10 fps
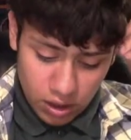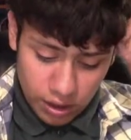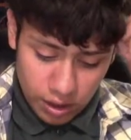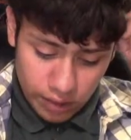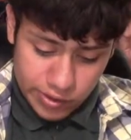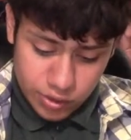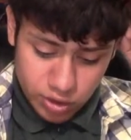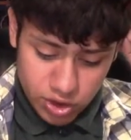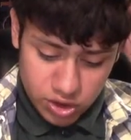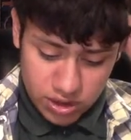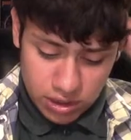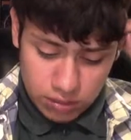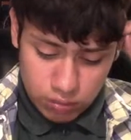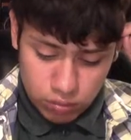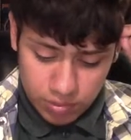restoration
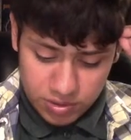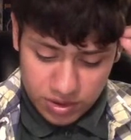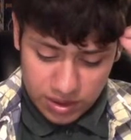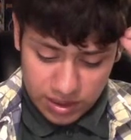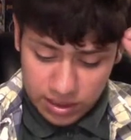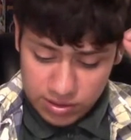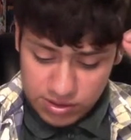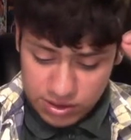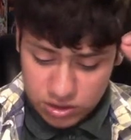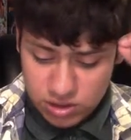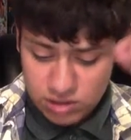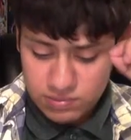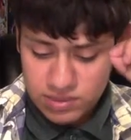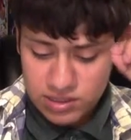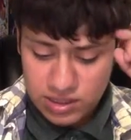team Robert A. Harris and
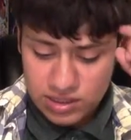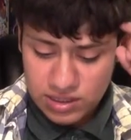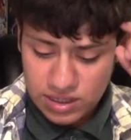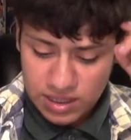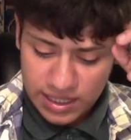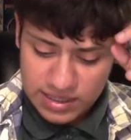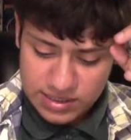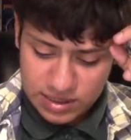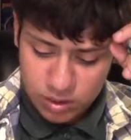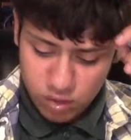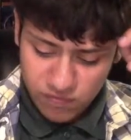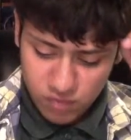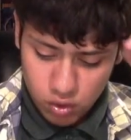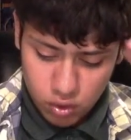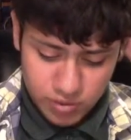James C. Katz, and other
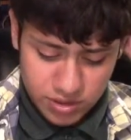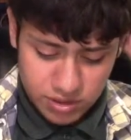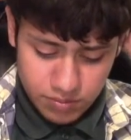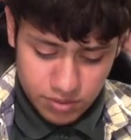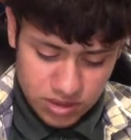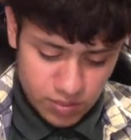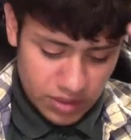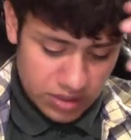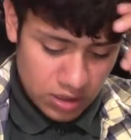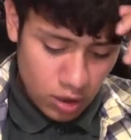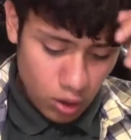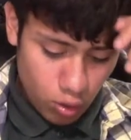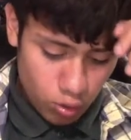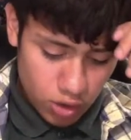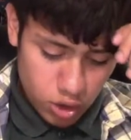Vertigo participants,
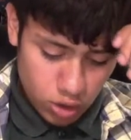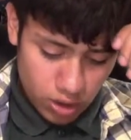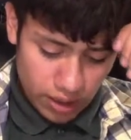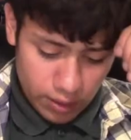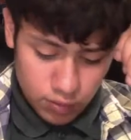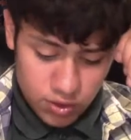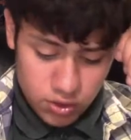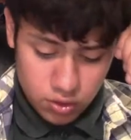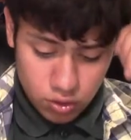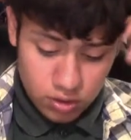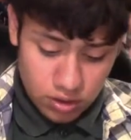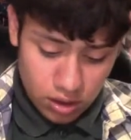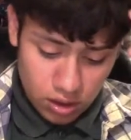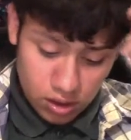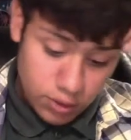original and restored
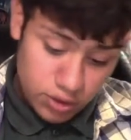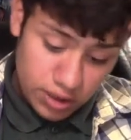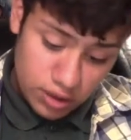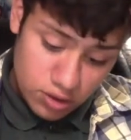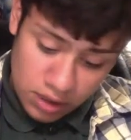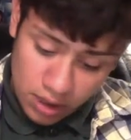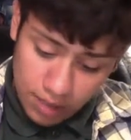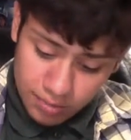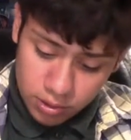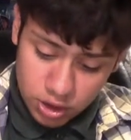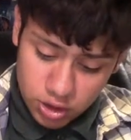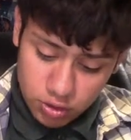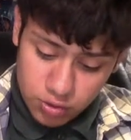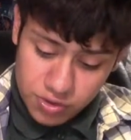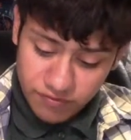trailers, production
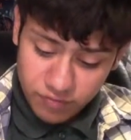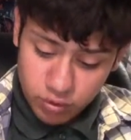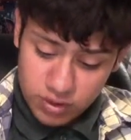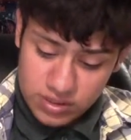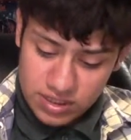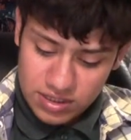notes, foreign